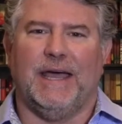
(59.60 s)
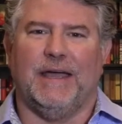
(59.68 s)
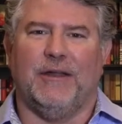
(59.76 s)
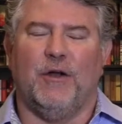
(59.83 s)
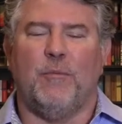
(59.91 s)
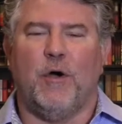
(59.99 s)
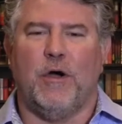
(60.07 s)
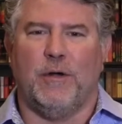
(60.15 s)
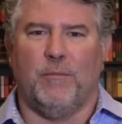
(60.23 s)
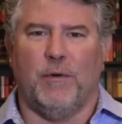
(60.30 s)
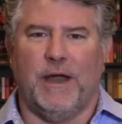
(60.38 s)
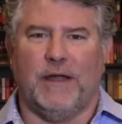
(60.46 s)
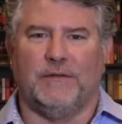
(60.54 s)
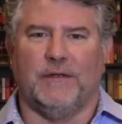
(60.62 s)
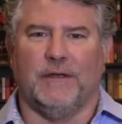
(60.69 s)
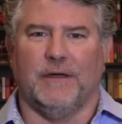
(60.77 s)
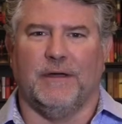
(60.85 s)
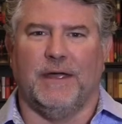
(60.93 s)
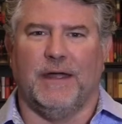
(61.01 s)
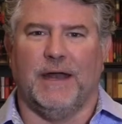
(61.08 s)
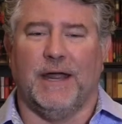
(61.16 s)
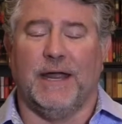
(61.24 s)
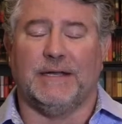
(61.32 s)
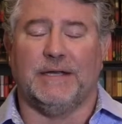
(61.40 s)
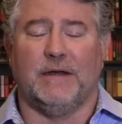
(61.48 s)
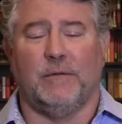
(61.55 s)
in Omaha, Nebraska, and I
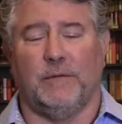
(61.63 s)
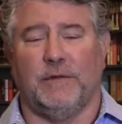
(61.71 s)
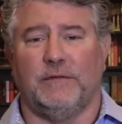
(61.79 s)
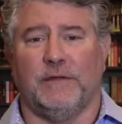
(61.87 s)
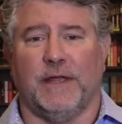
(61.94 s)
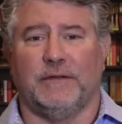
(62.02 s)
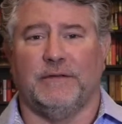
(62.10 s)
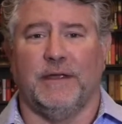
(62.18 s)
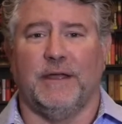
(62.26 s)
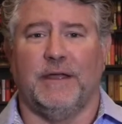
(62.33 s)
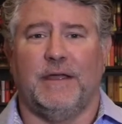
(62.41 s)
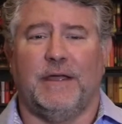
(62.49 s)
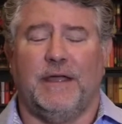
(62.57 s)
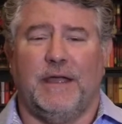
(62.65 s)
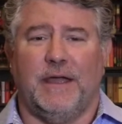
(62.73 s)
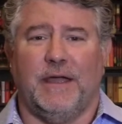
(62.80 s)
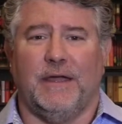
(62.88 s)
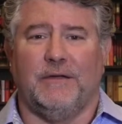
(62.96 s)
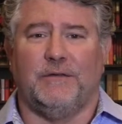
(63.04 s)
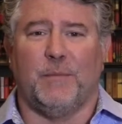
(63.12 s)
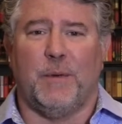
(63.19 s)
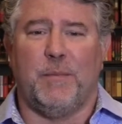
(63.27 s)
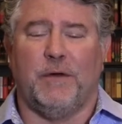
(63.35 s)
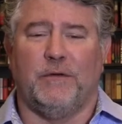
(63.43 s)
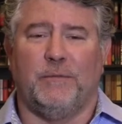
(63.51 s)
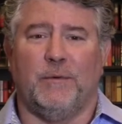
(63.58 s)
had terrible dyslexia. So my
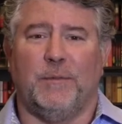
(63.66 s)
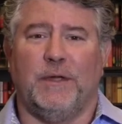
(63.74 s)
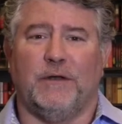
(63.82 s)
parents put me in